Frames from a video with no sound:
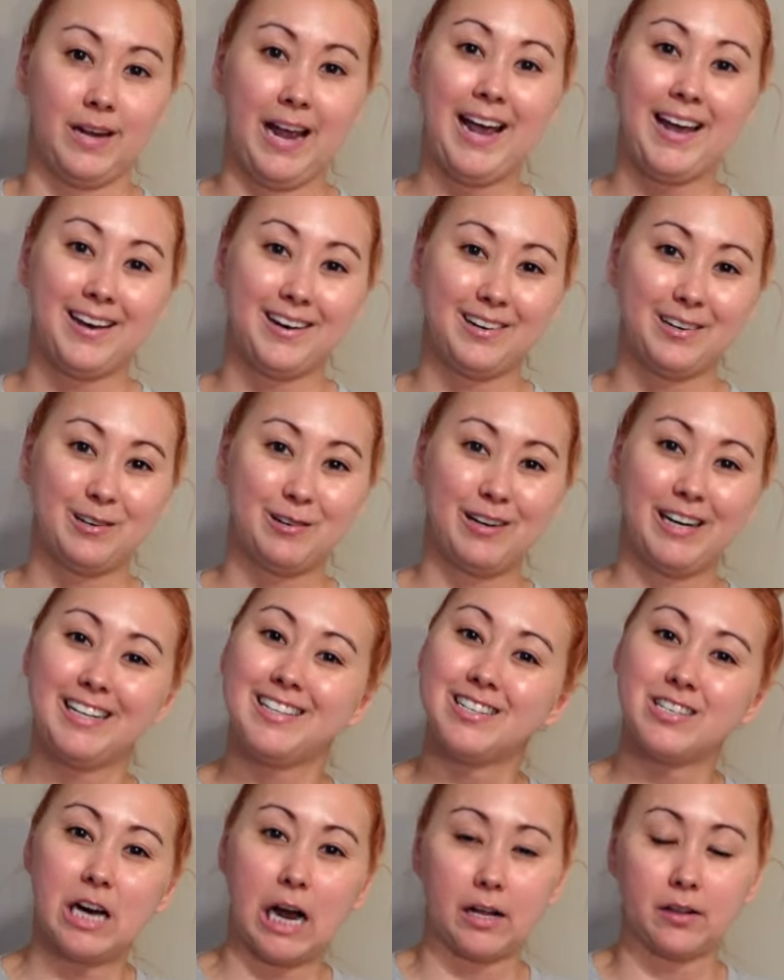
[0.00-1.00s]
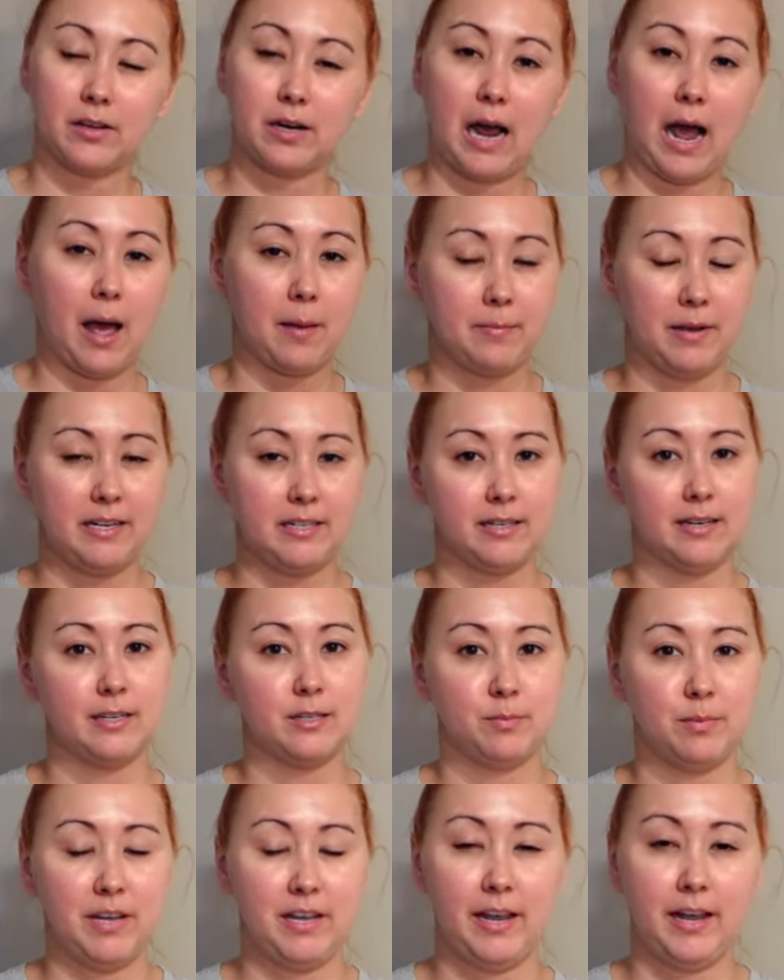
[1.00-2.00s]
Heyo, it's Jacqueline at
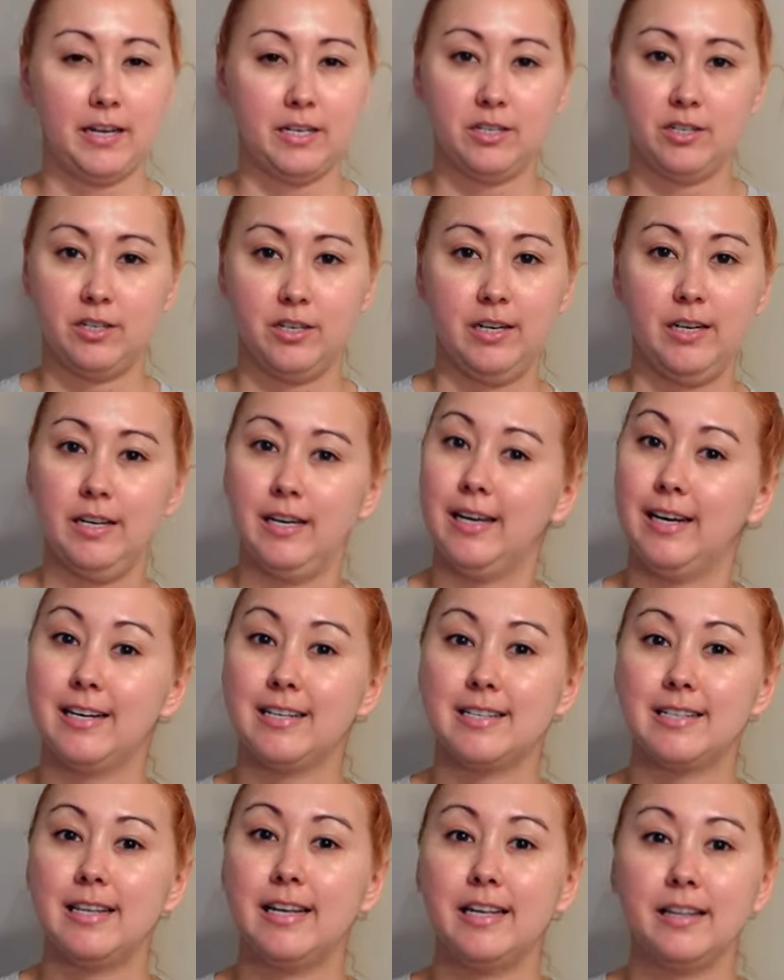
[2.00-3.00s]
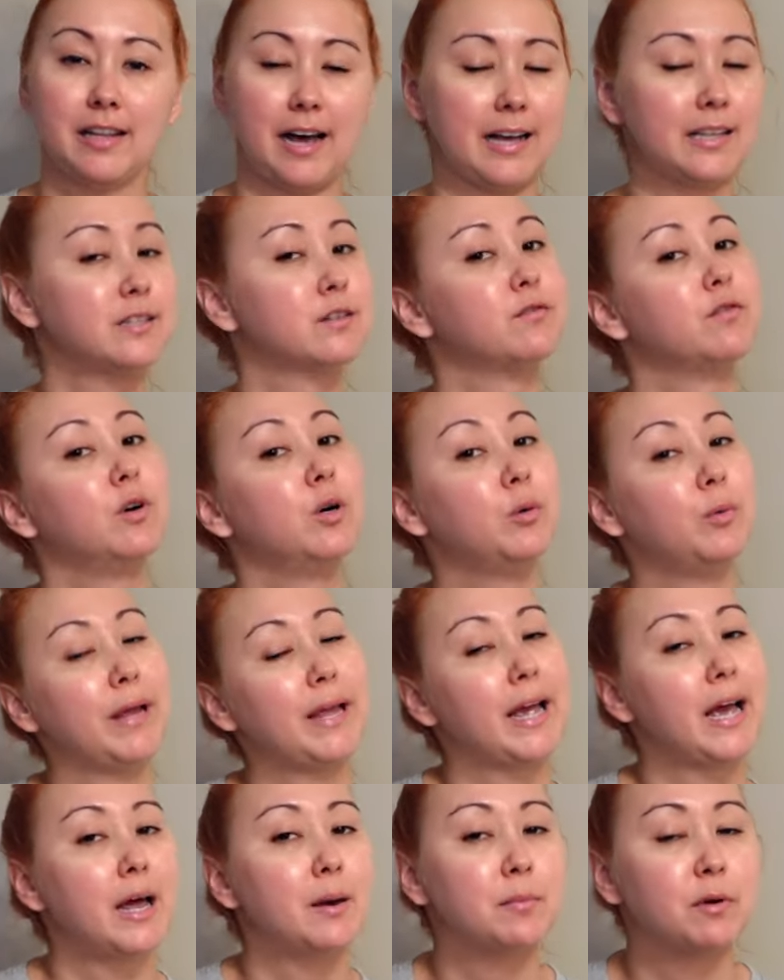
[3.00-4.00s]
PacedUsPhD. It is the last full
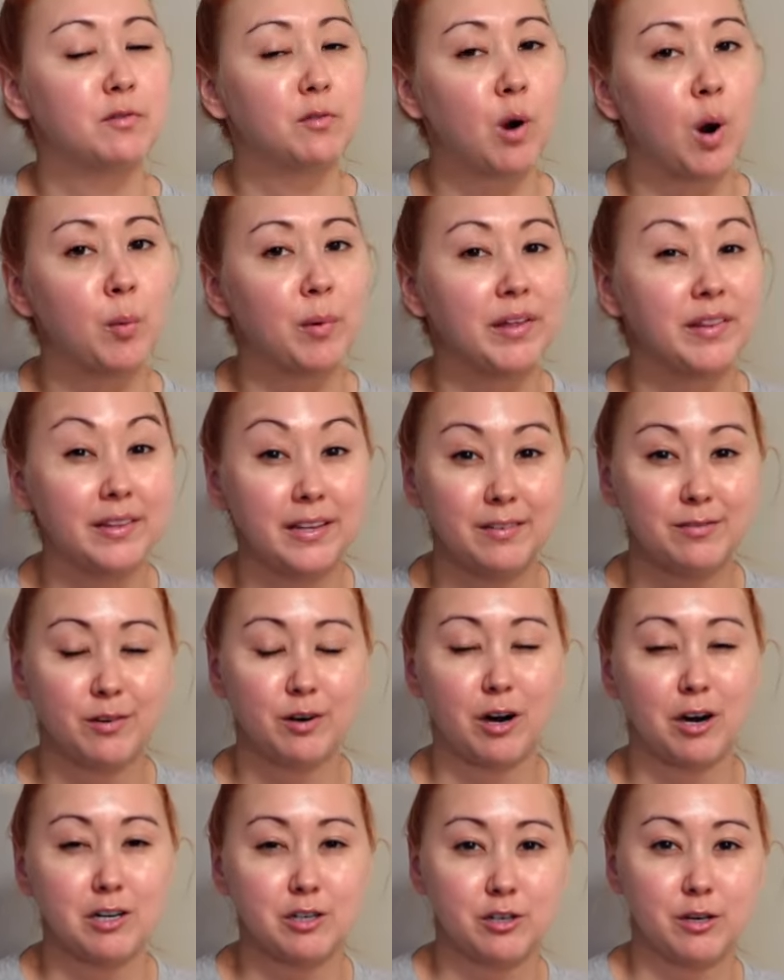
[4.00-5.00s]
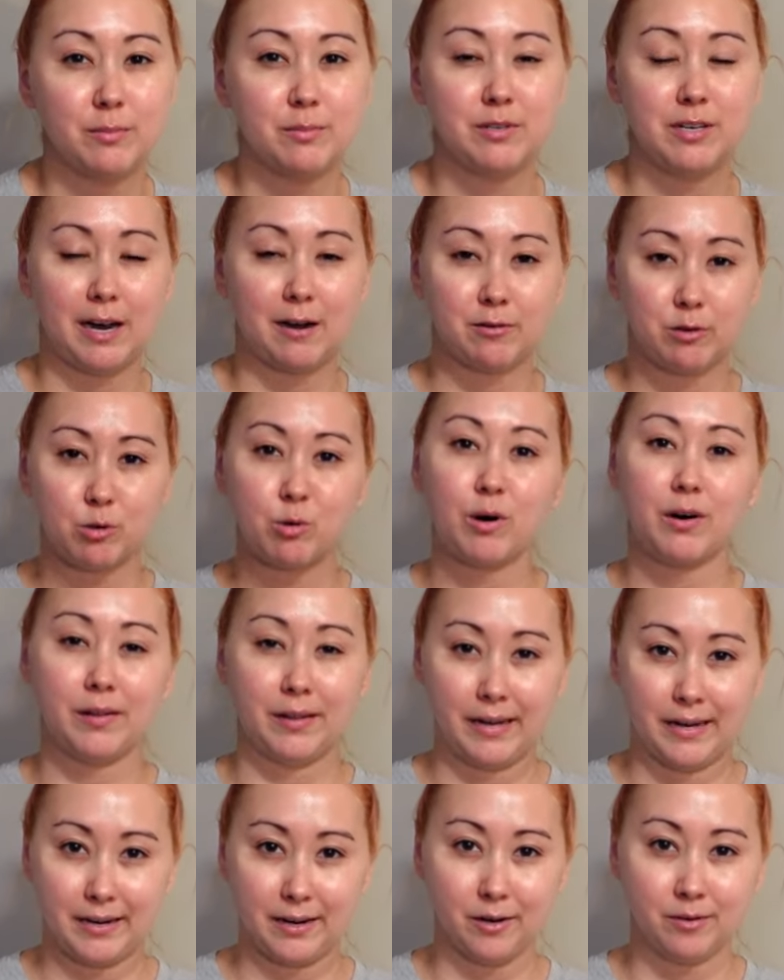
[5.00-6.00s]
weekend before we leave for our trip down to
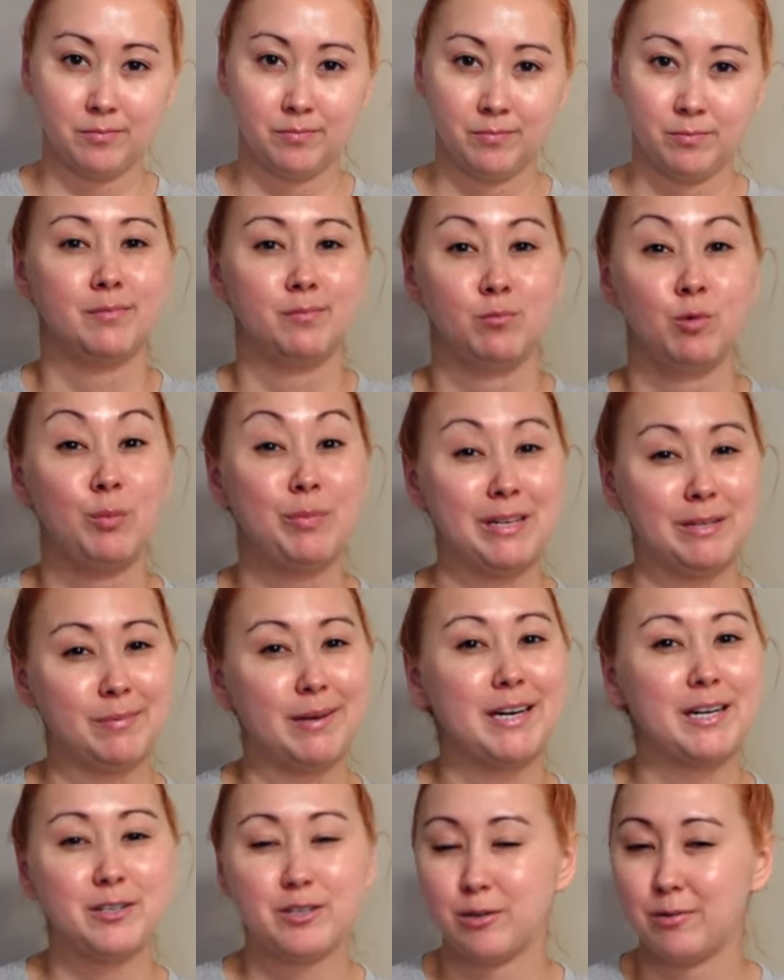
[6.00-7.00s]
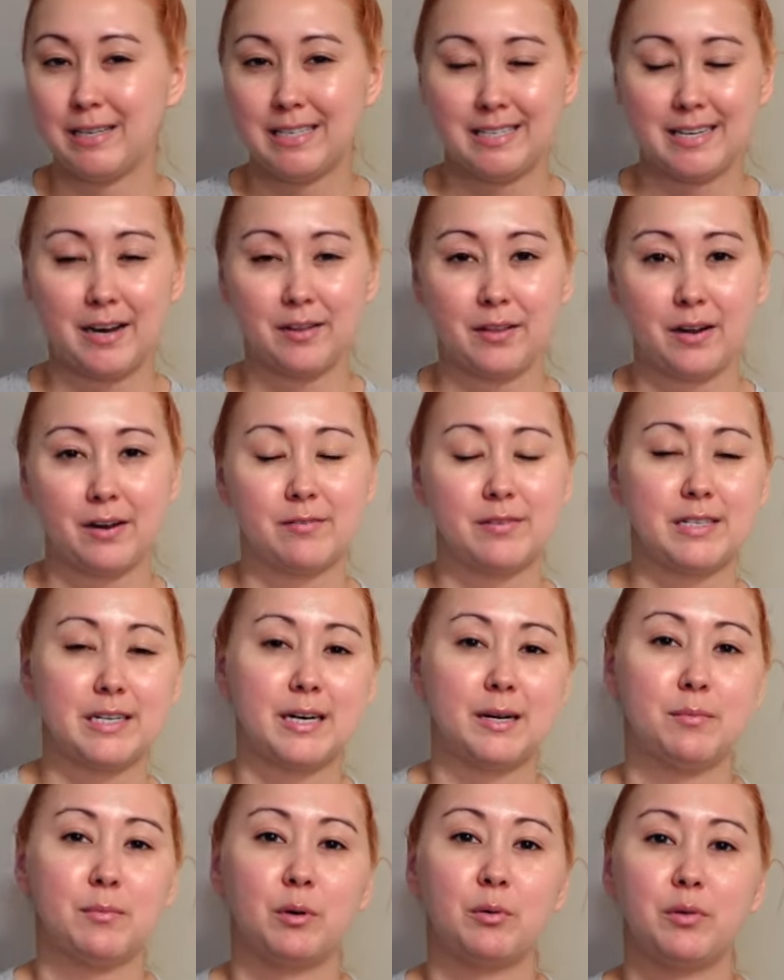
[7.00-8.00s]
Orlando. We'll be spending 2 weeks down there
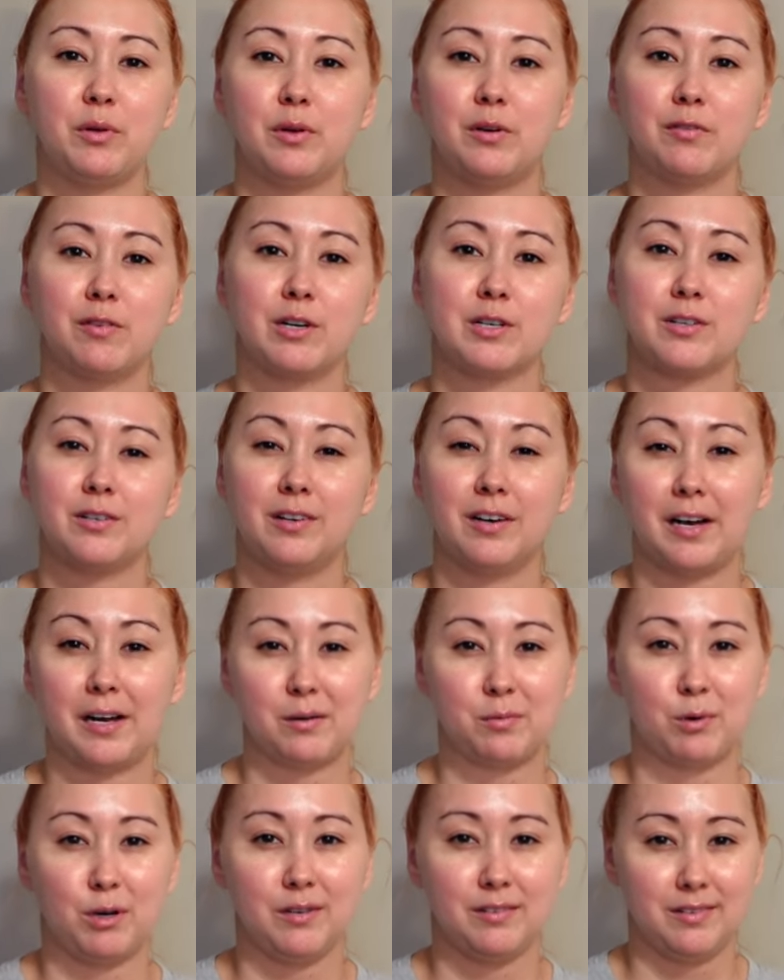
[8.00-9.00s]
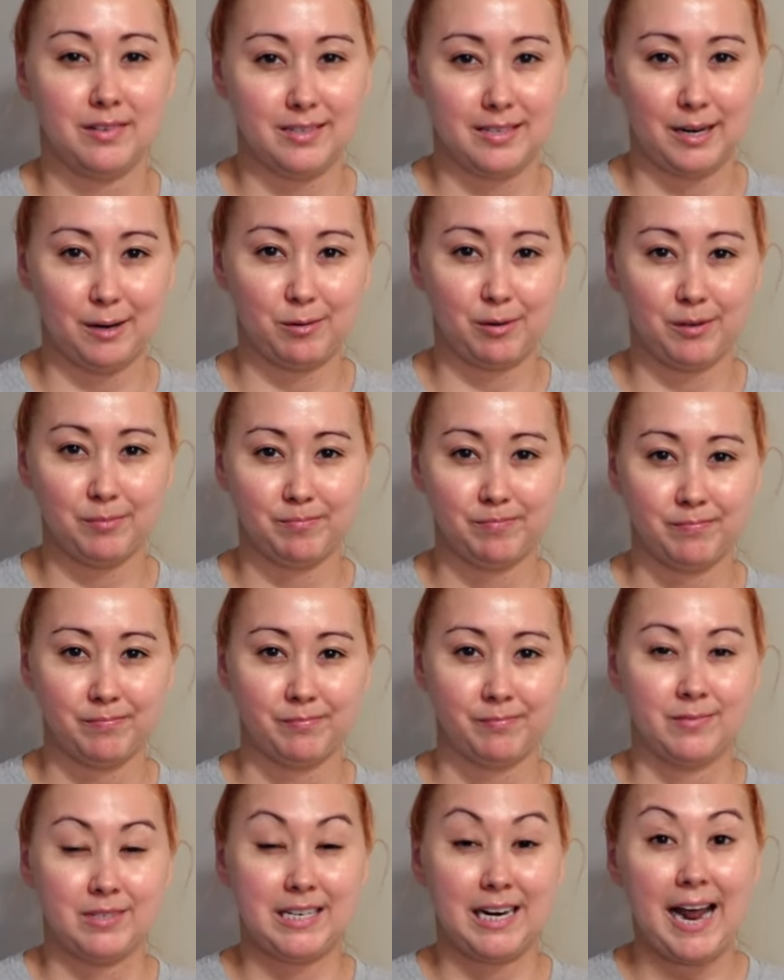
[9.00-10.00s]
visiting both Universal and Walt Disney World.
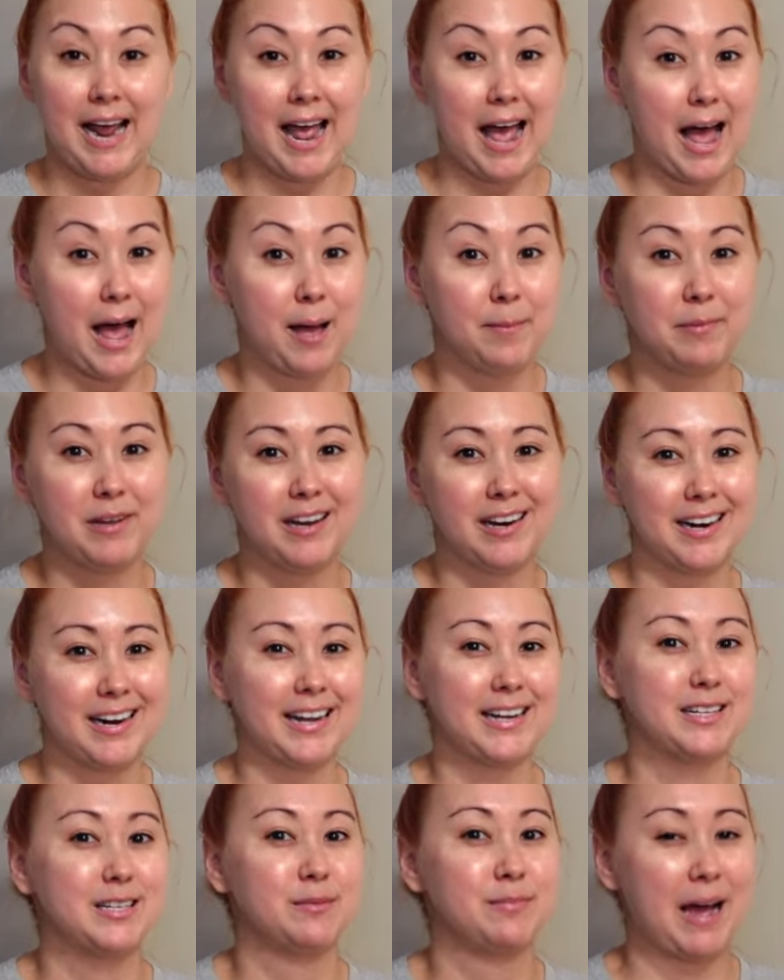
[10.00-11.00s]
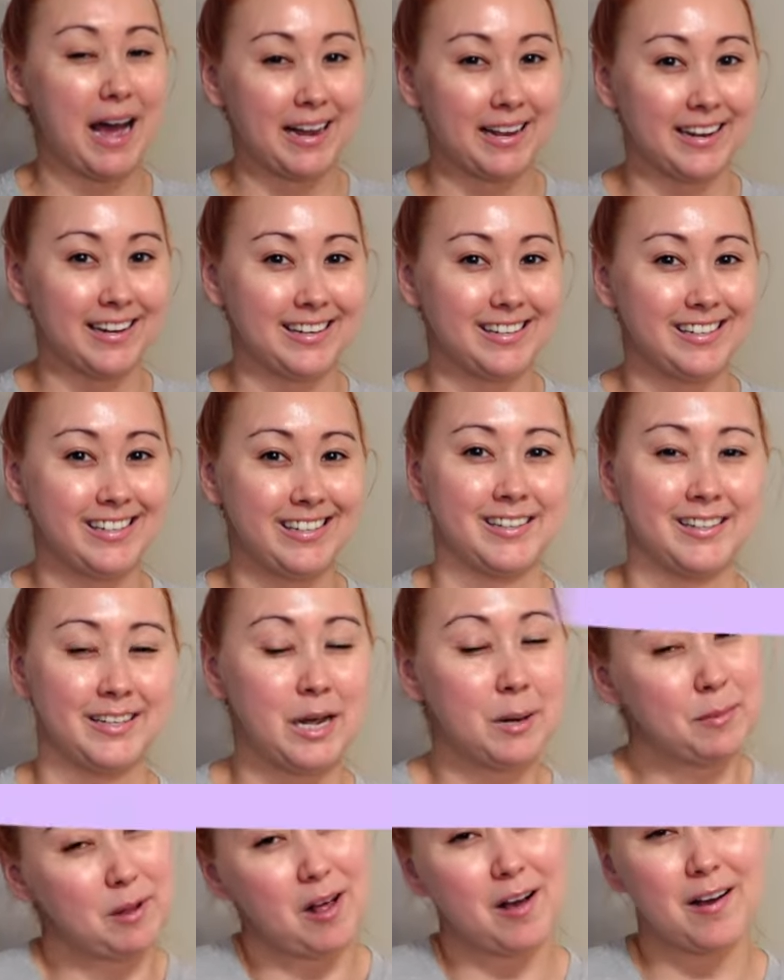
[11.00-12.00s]
Today, I'm gonna get to packing. Come